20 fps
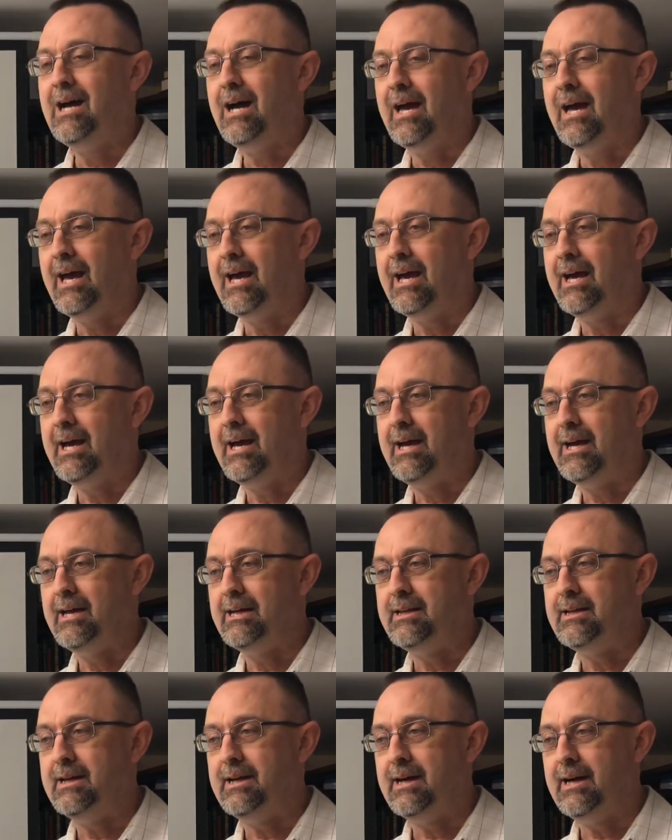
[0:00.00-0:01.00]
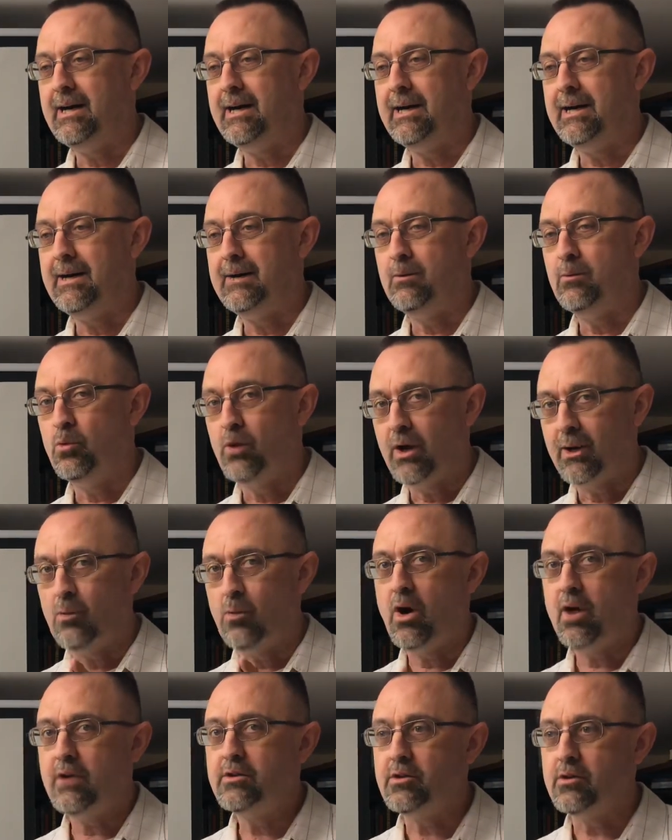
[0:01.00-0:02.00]
And uh, what I
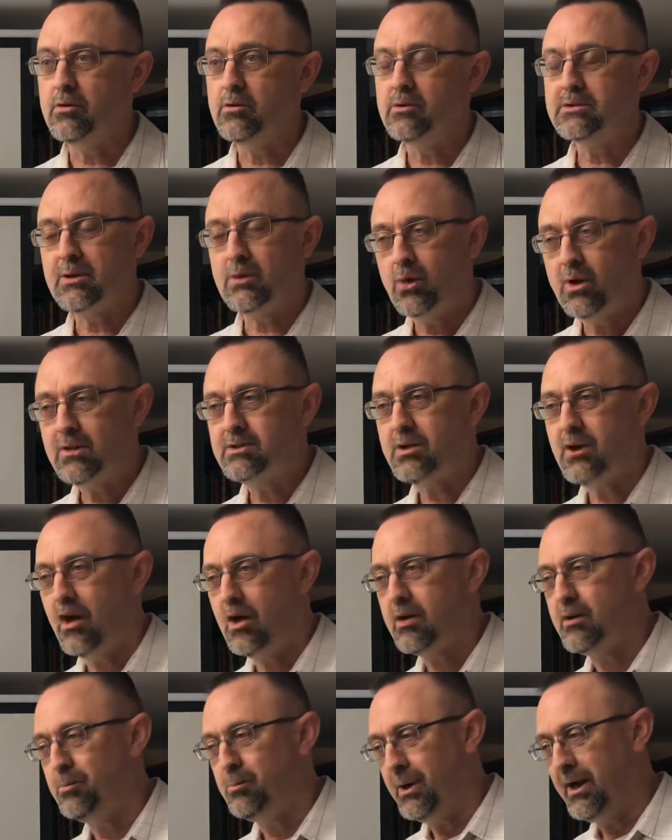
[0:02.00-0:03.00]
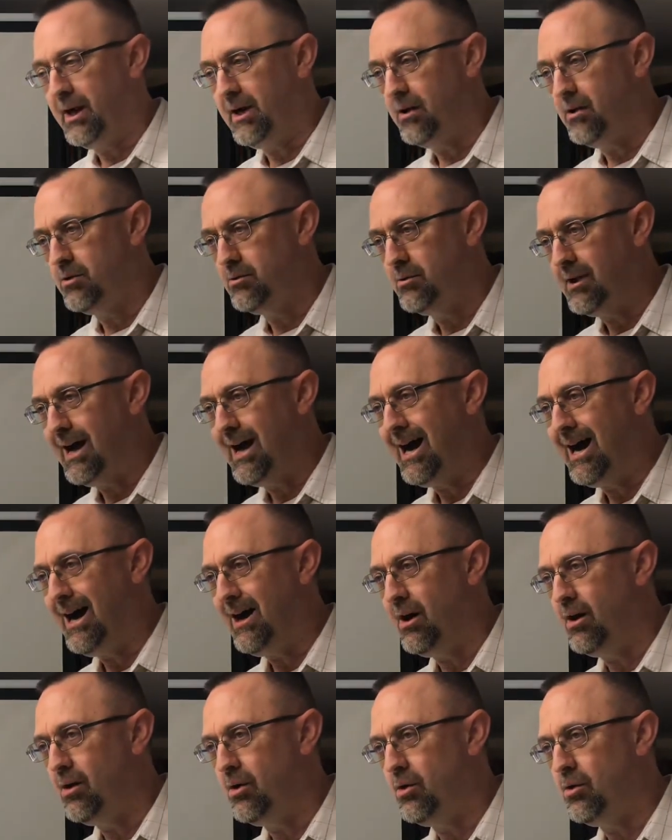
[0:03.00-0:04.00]
want to do is I want to talk about
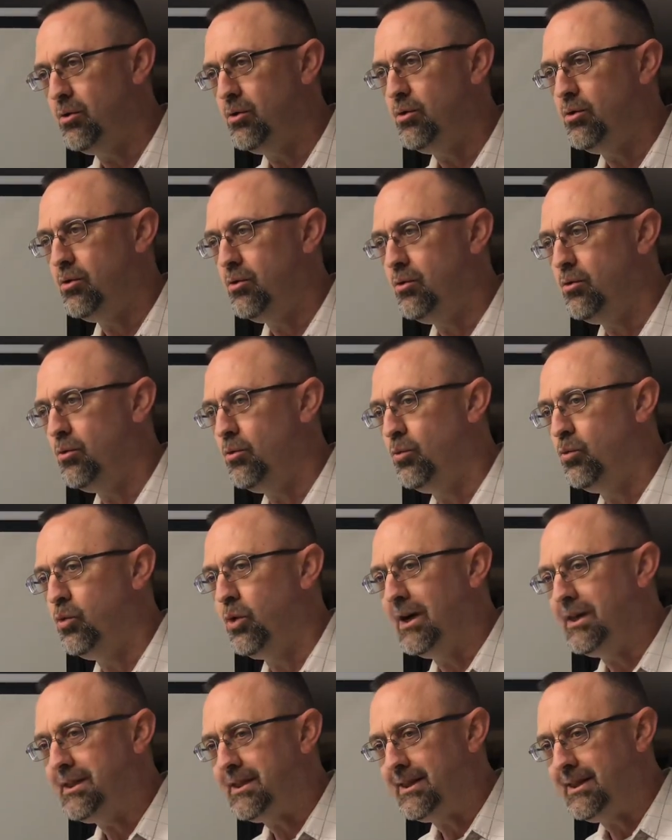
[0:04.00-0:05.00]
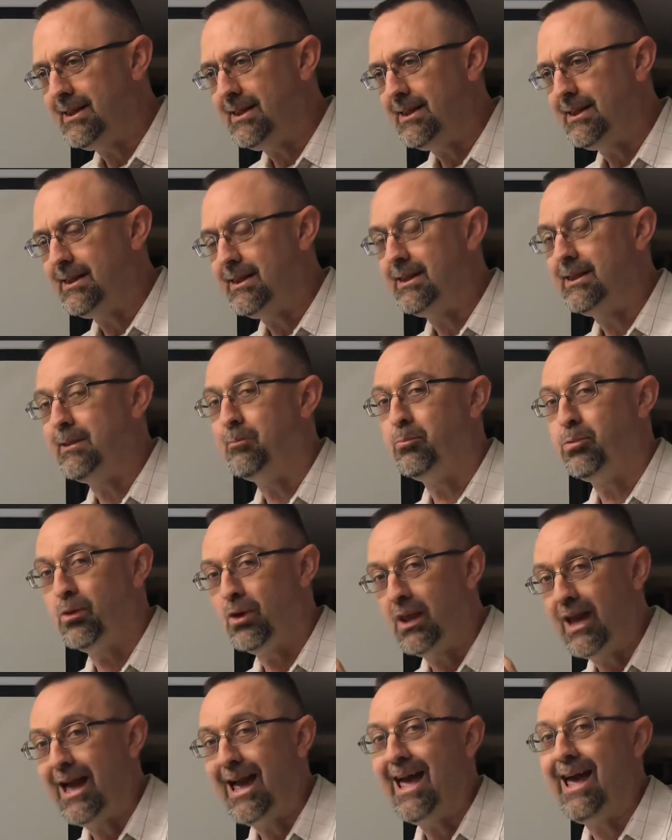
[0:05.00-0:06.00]
how, what the
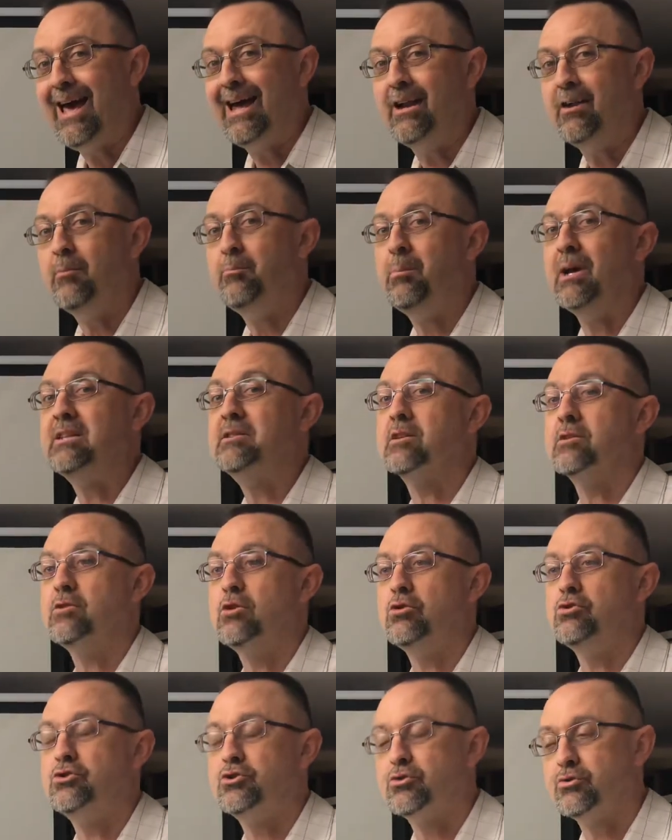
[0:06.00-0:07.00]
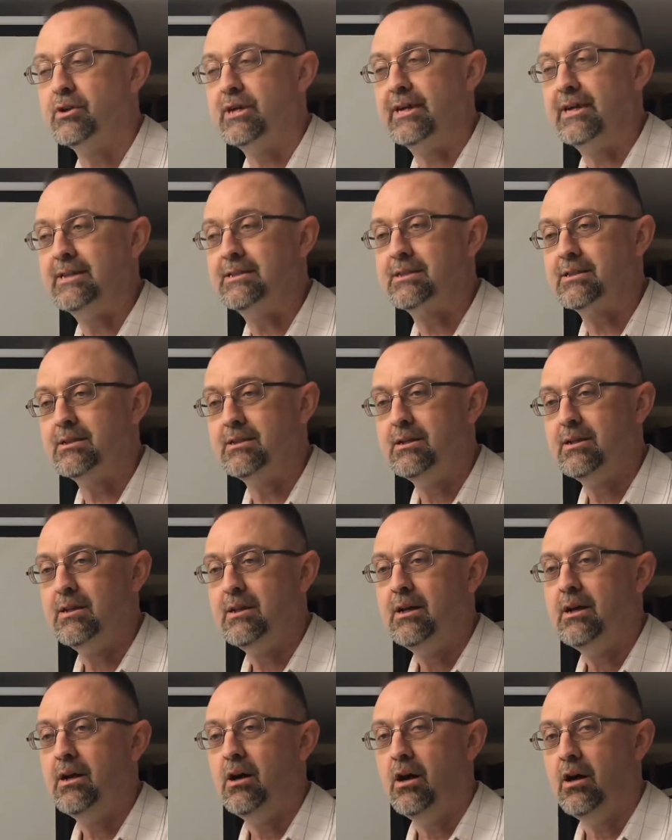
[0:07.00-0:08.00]
plan based on those tweets
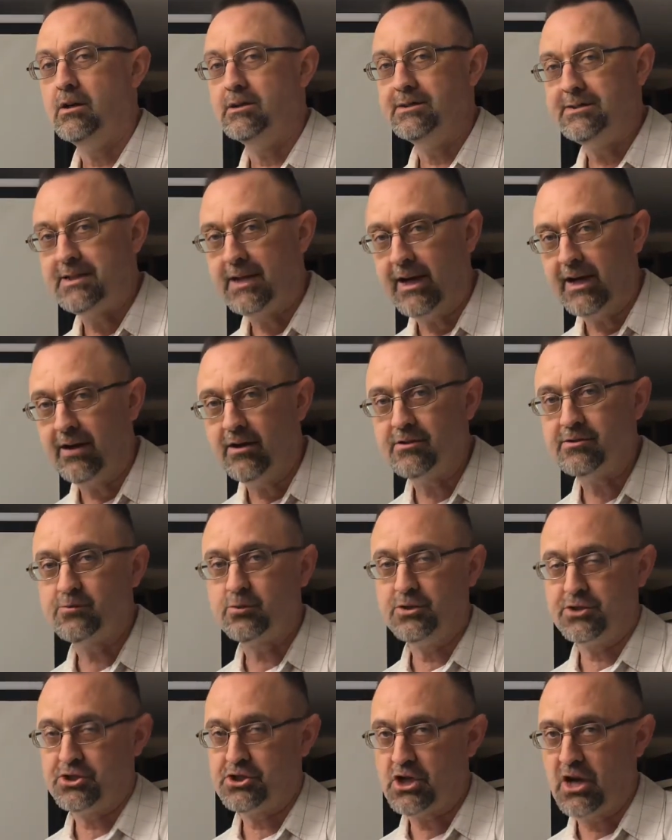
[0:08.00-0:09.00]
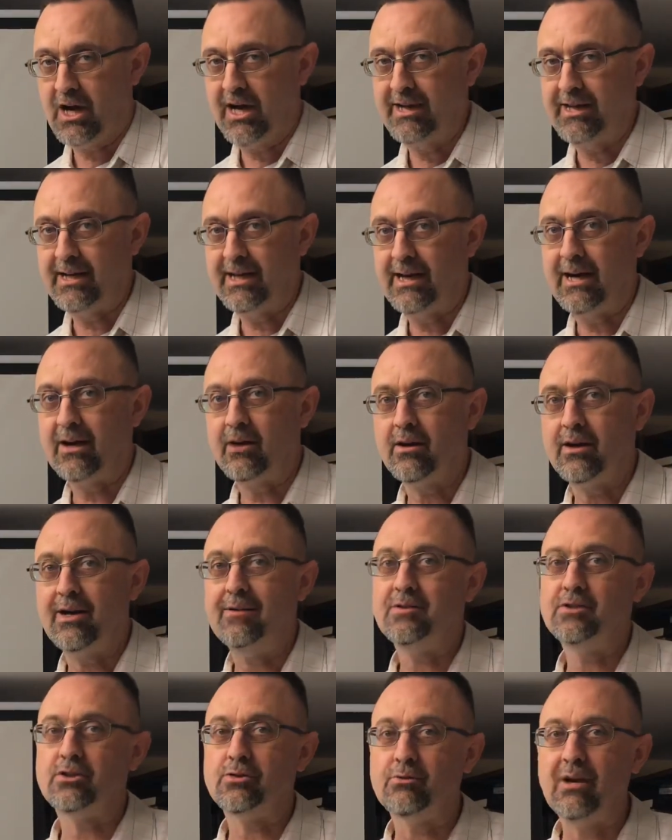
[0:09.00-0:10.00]
on tariffs with China are going
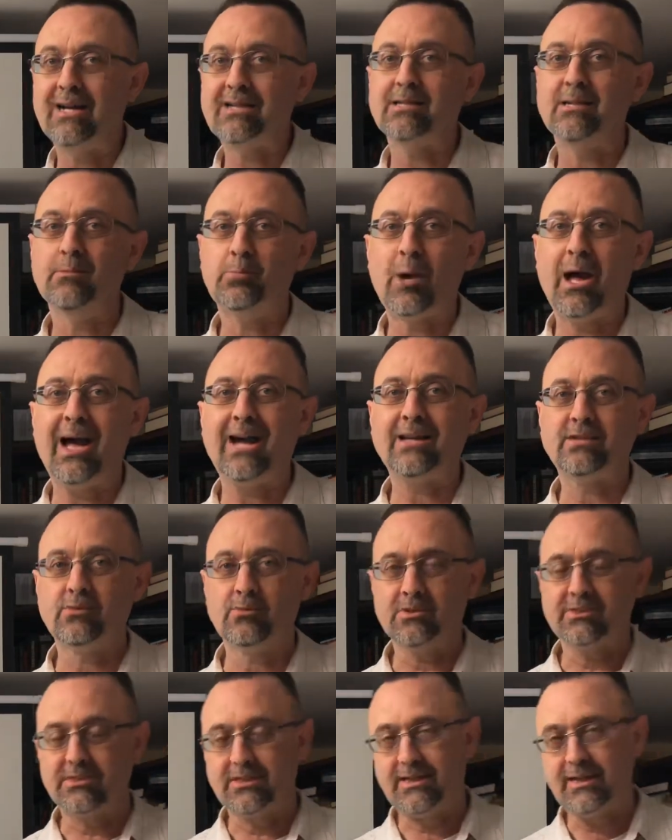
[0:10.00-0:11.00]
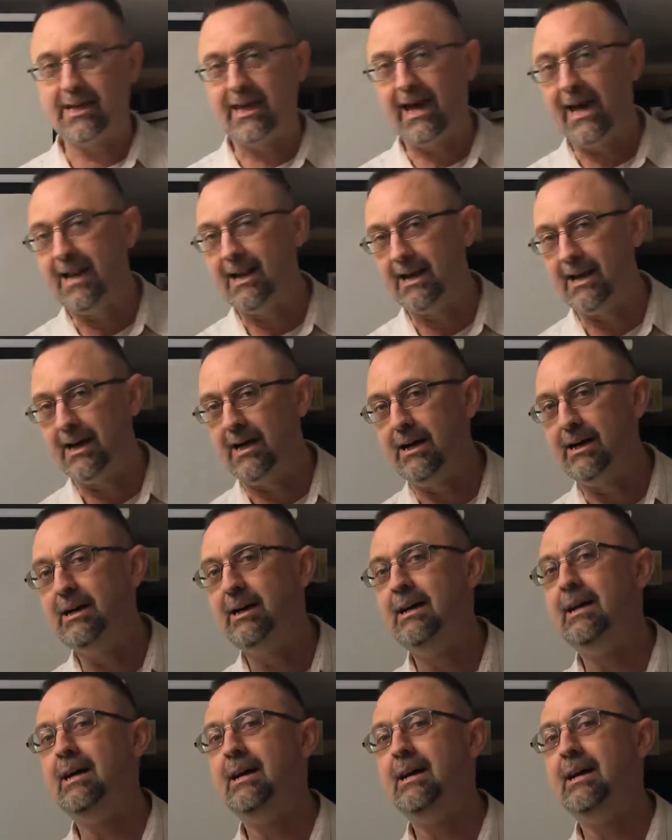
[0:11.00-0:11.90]
to have a direct impact to us in Canada